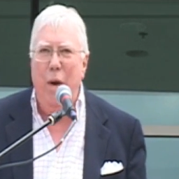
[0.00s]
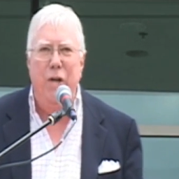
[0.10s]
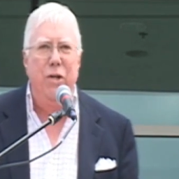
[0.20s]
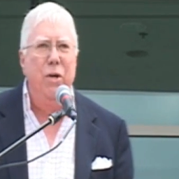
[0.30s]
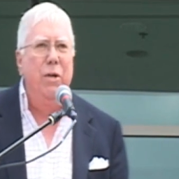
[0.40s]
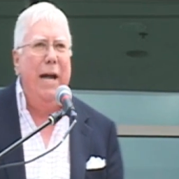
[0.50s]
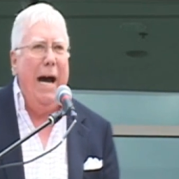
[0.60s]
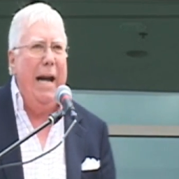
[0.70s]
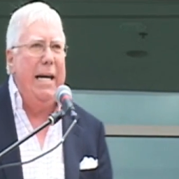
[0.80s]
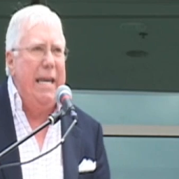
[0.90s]
We do
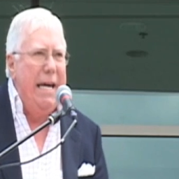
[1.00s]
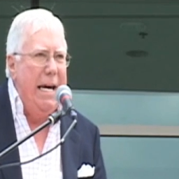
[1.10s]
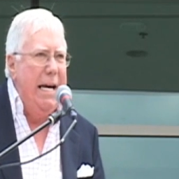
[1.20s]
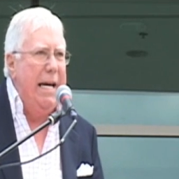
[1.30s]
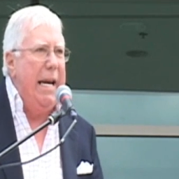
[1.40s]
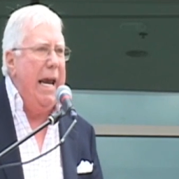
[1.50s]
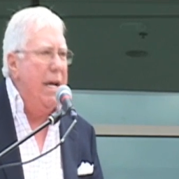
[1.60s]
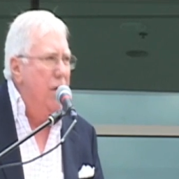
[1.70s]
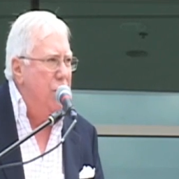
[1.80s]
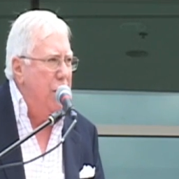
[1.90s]
not need an
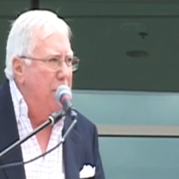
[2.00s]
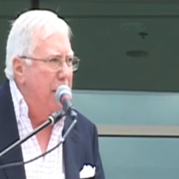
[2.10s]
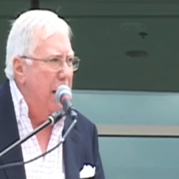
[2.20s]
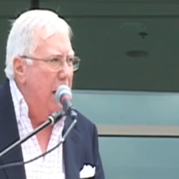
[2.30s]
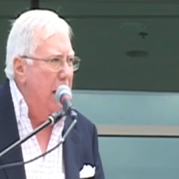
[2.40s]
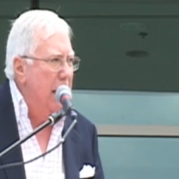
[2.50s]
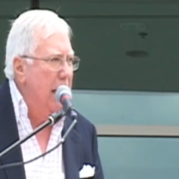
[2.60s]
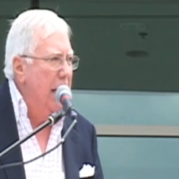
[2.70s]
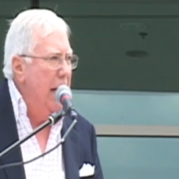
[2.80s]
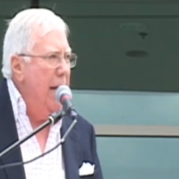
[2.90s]
energy bill
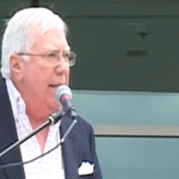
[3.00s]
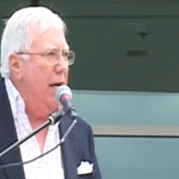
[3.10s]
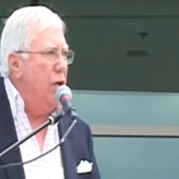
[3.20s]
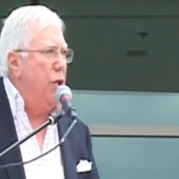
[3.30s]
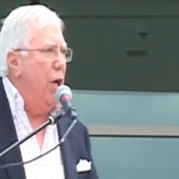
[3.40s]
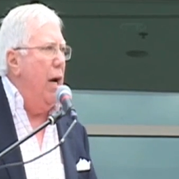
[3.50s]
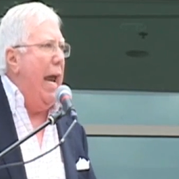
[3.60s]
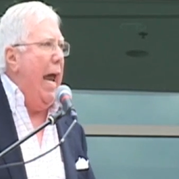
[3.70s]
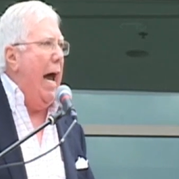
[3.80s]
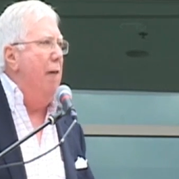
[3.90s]
that is going to
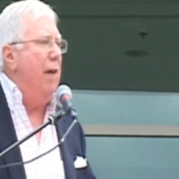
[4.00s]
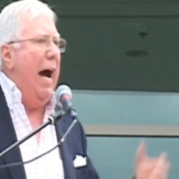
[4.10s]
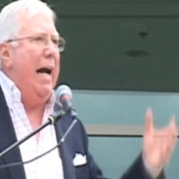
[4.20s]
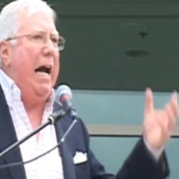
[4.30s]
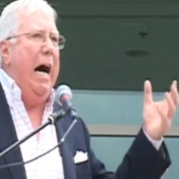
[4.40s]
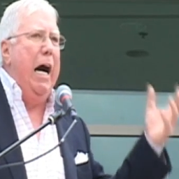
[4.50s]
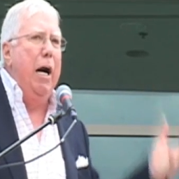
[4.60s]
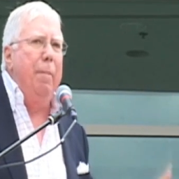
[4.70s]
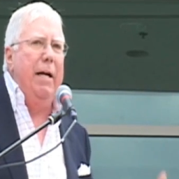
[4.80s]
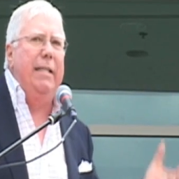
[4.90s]
have a
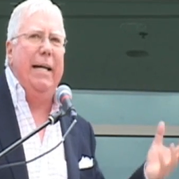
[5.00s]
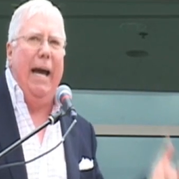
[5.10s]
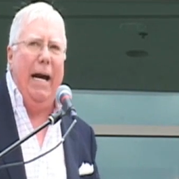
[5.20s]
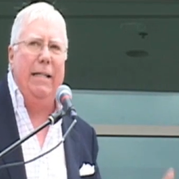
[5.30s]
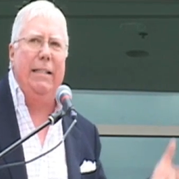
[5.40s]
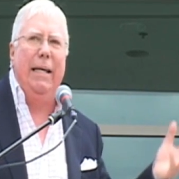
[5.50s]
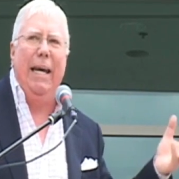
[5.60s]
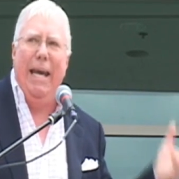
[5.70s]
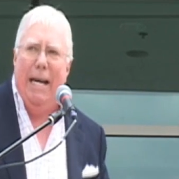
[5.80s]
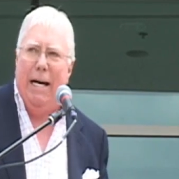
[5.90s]
carbon tax
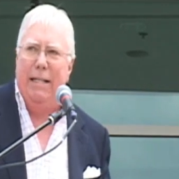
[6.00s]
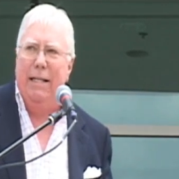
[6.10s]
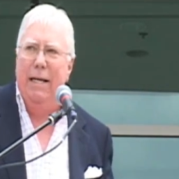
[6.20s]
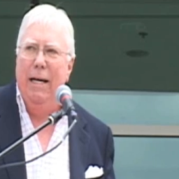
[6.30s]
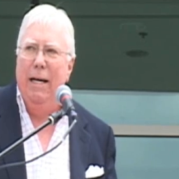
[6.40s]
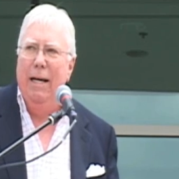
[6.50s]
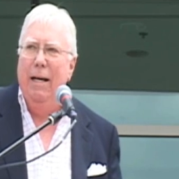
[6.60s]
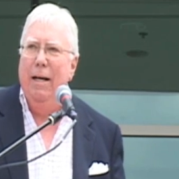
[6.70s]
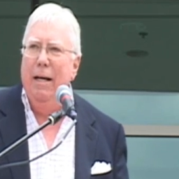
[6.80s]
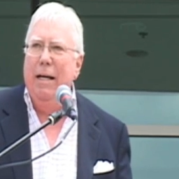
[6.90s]
in it.
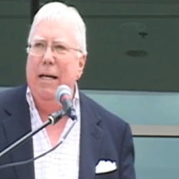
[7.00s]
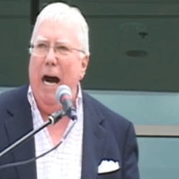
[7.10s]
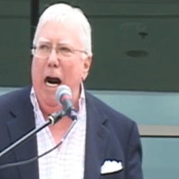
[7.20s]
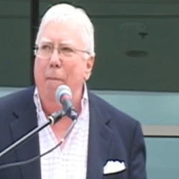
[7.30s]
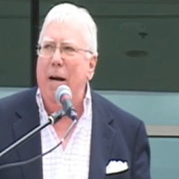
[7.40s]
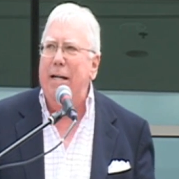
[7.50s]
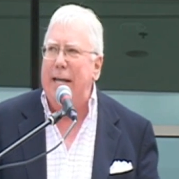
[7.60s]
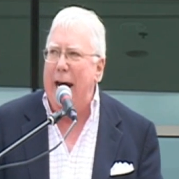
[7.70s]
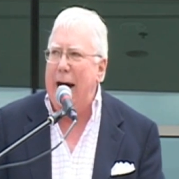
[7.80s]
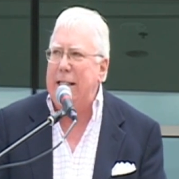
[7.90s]
Carbon
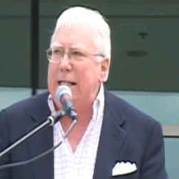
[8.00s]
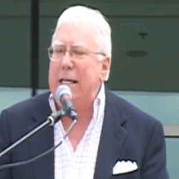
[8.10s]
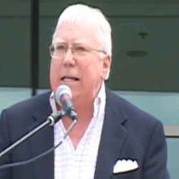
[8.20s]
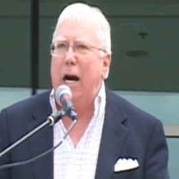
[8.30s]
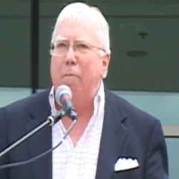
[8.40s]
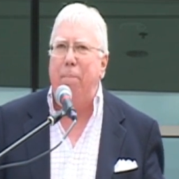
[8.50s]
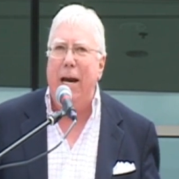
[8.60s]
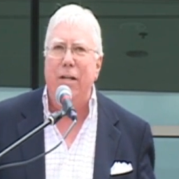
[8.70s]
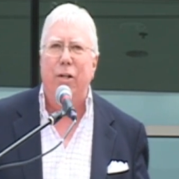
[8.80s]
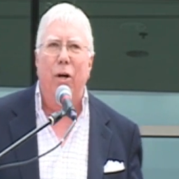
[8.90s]
taxes are
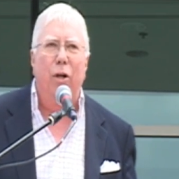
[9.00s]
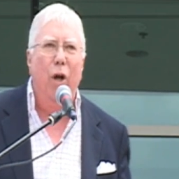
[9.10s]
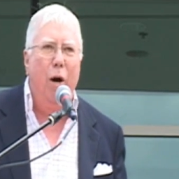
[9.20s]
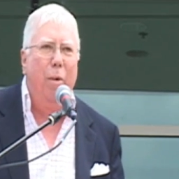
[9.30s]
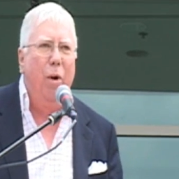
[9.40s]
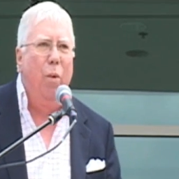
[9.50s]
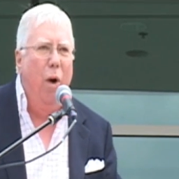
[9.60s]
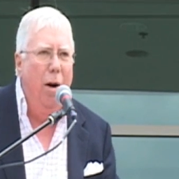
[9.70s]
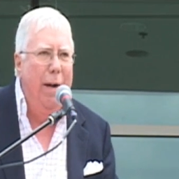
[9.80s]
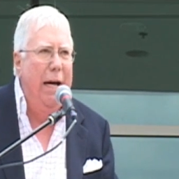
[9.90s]
based on global
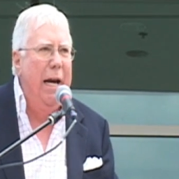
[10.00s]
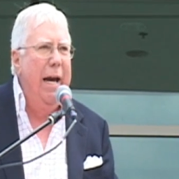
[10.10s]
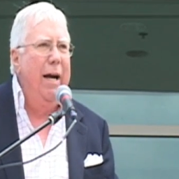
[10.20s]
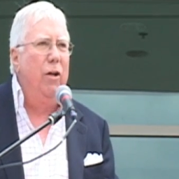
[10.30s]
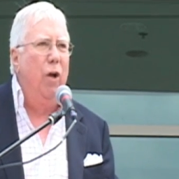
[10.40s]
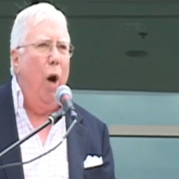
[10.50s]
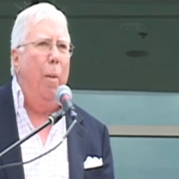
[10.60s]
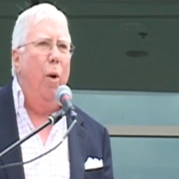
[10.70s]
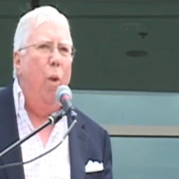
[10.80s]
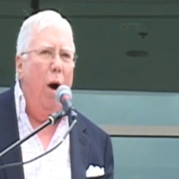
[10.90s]
warming.
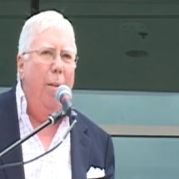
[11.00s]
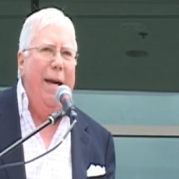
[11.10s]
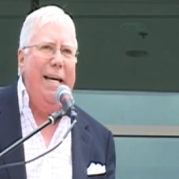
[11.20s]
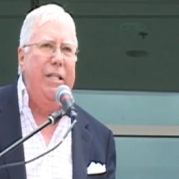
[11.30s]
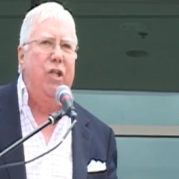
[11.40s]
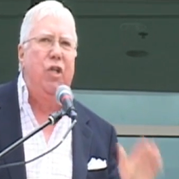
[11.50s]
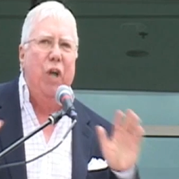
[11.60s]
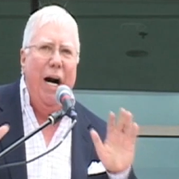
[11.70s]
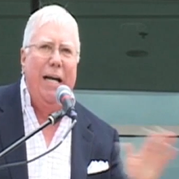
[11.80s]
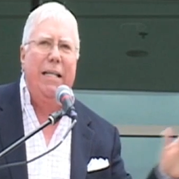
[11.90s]
Global warming is
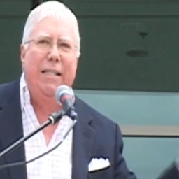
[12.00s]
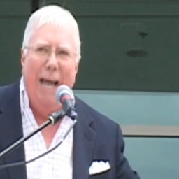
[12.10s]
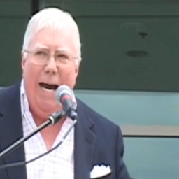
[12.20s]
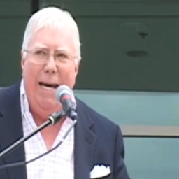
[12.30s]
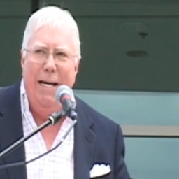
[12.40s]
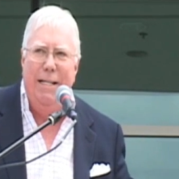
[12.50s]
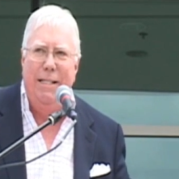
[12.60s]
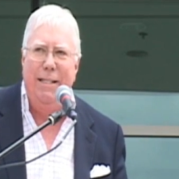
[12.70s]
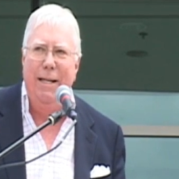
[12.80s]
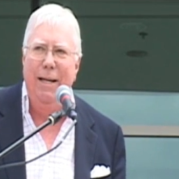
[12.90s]
junk
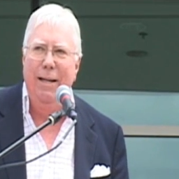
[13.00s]
science.